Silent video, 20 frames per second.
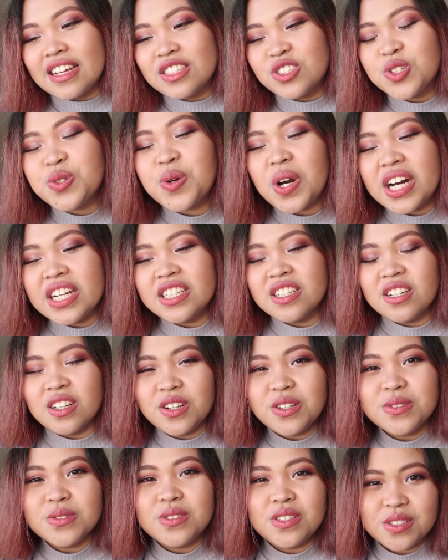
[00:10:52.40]
to
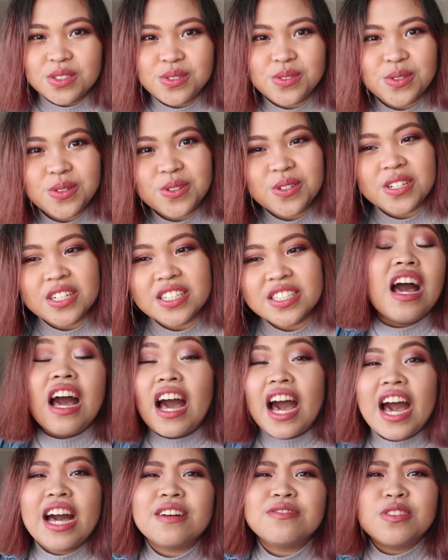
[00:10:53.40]
unload the storage,
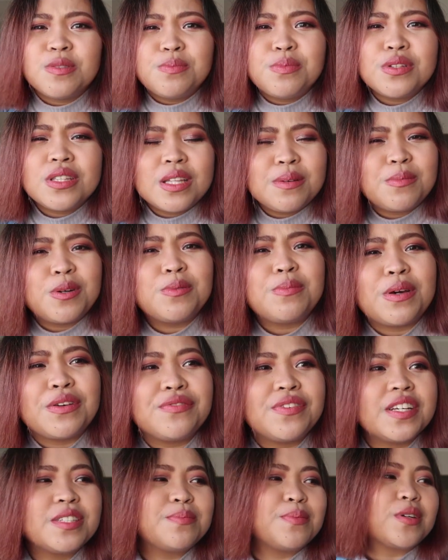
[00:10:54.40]
I have to put them on my
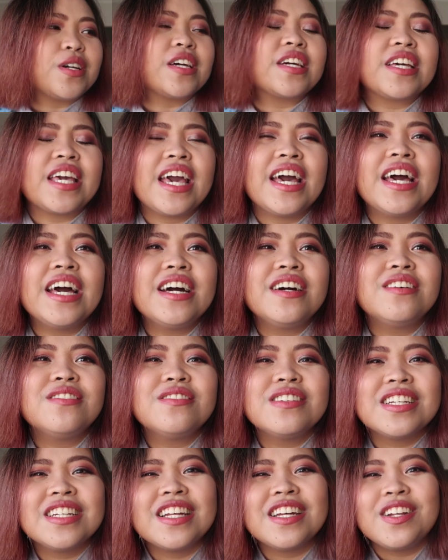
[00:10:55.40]
Facebook
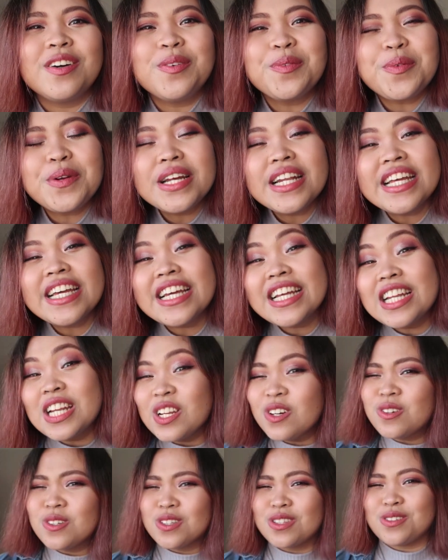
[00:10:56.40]
account, and I don't really
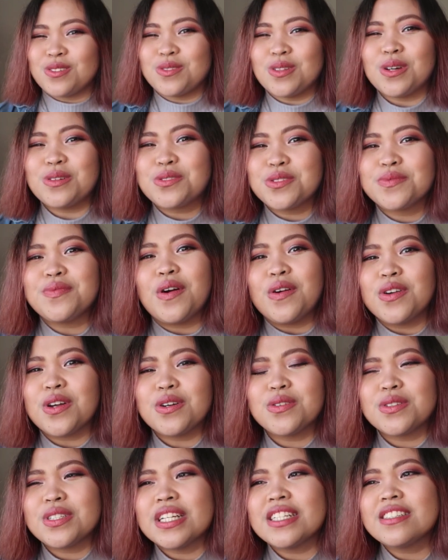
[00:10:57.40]
look through those
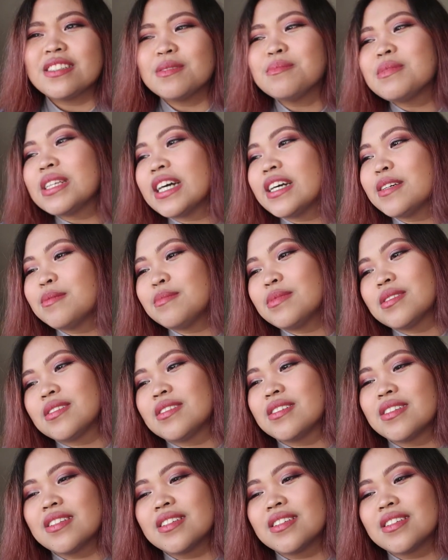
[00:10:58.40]
photos, and sometimes